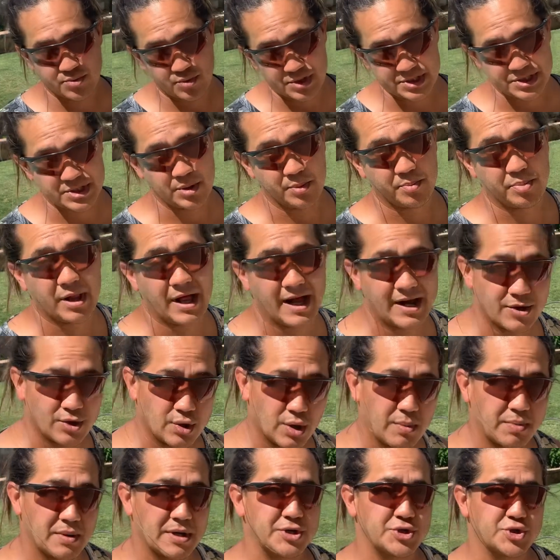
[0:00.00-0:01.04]
was to apply
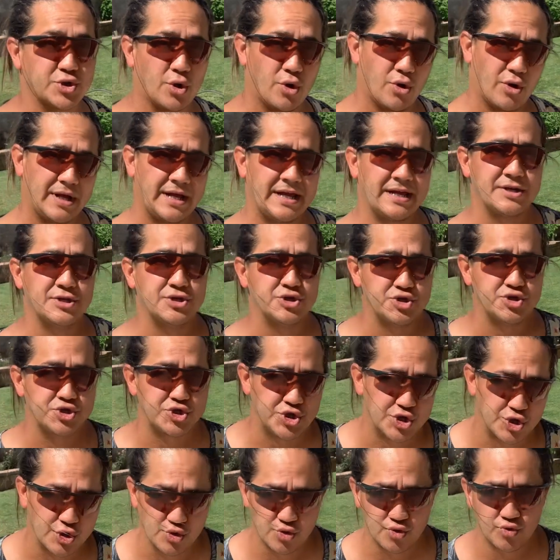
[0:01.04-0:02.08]
grub control in
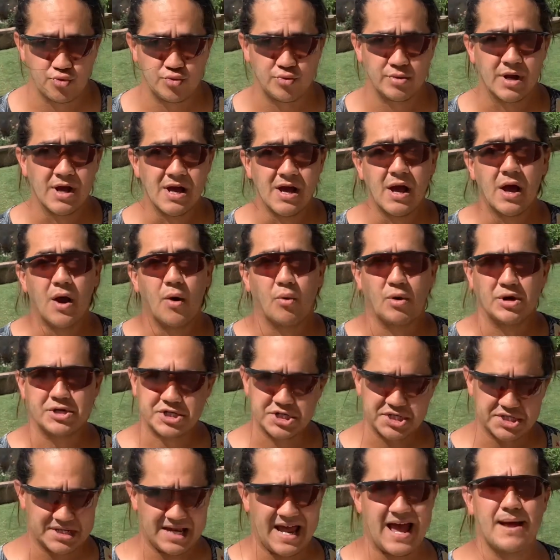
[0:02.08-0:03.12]
June, which
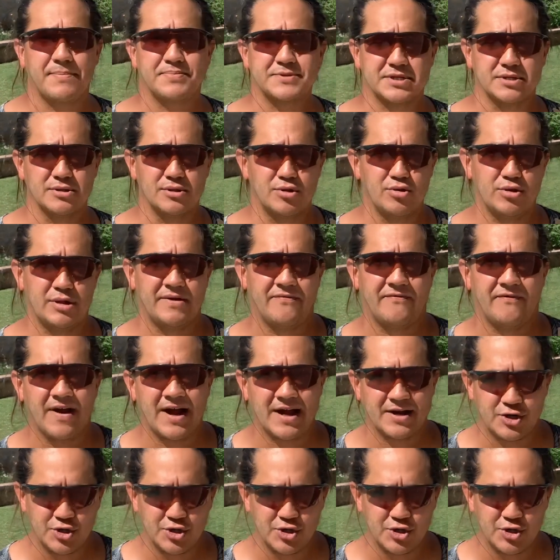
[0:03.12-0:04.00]
is absolutely fine.